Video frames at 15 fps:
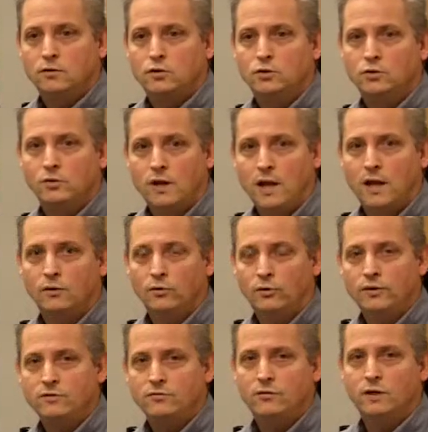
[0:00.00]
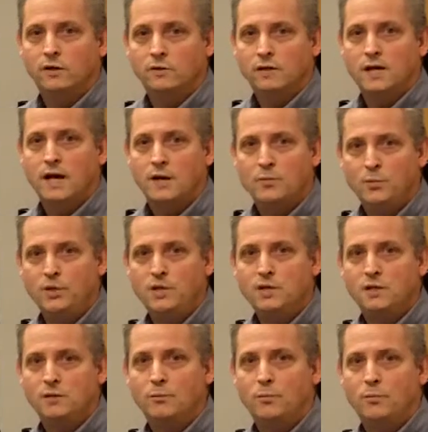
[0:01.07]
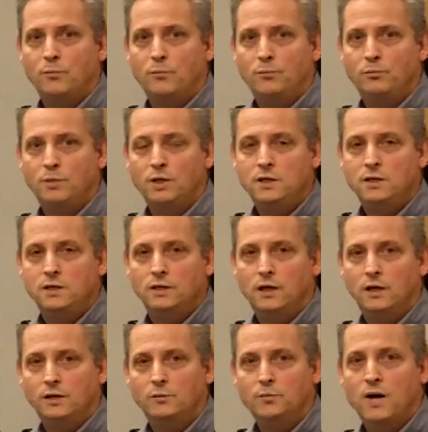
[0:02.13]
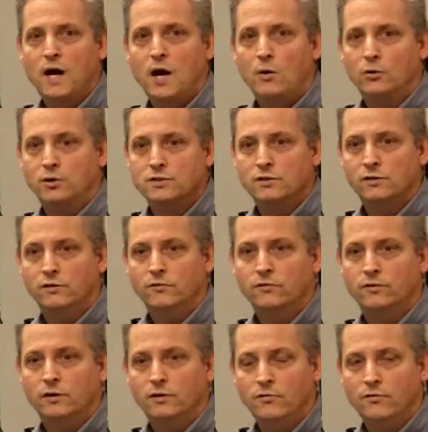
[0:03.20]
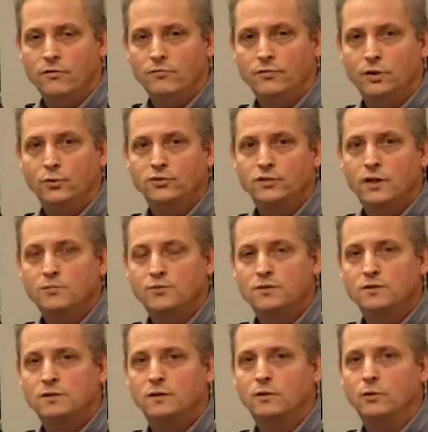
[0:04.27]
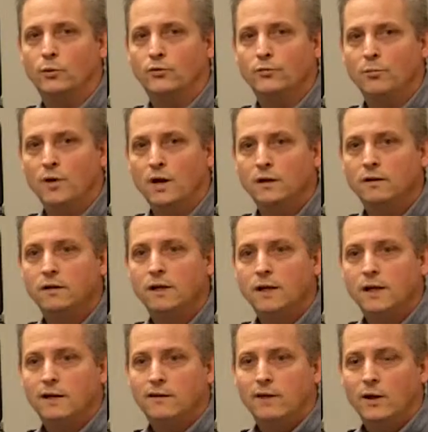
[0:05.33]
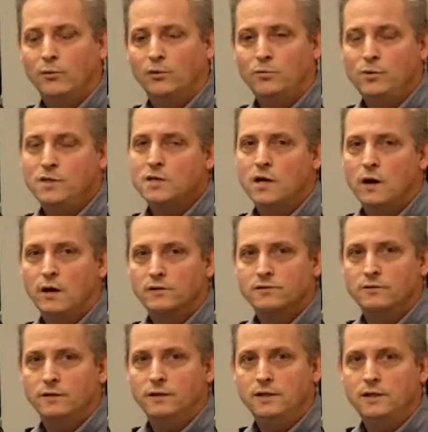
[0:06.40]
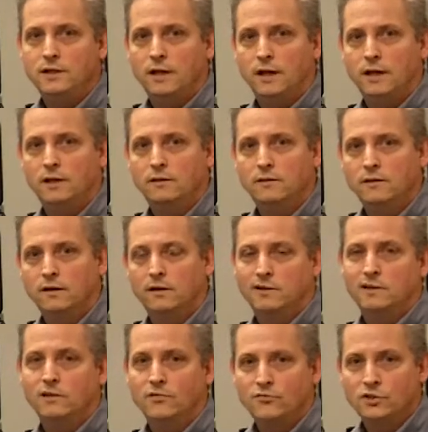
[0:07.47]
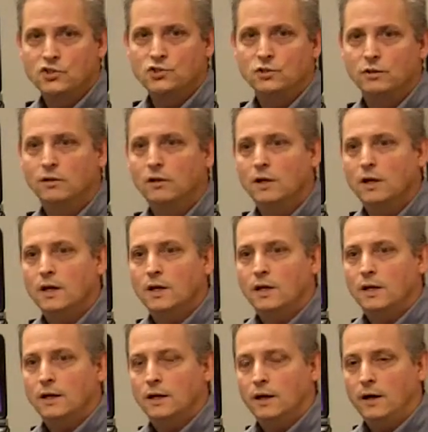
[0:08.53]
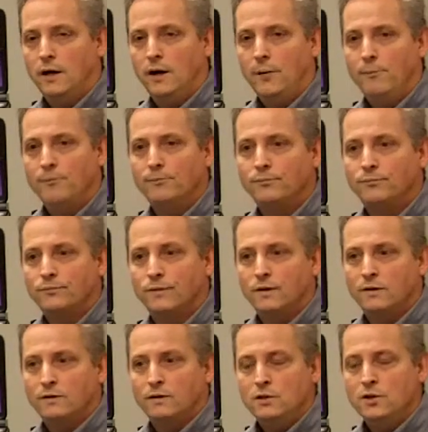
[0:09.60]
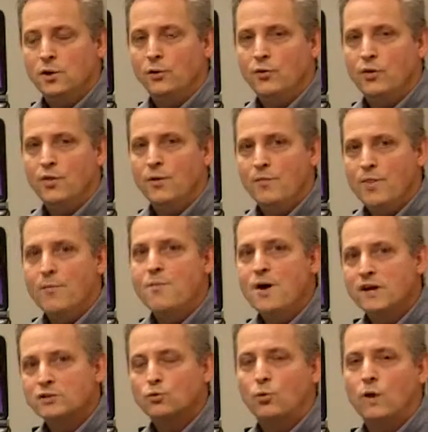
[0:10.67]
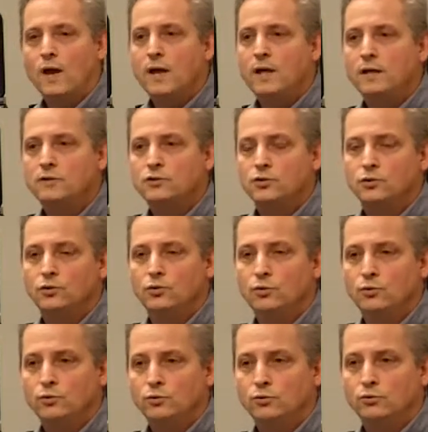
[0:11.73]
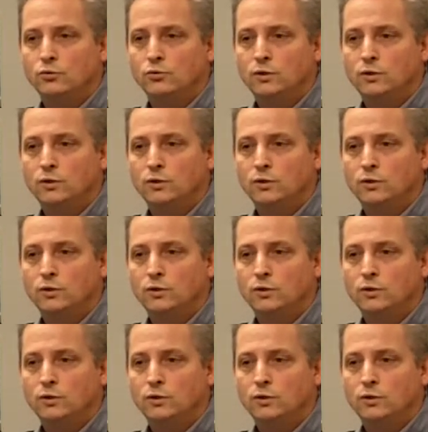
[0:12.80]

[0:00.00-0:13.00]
to handle these very high peak powers of those types of signals, but that would be costly and inefficient. The best way to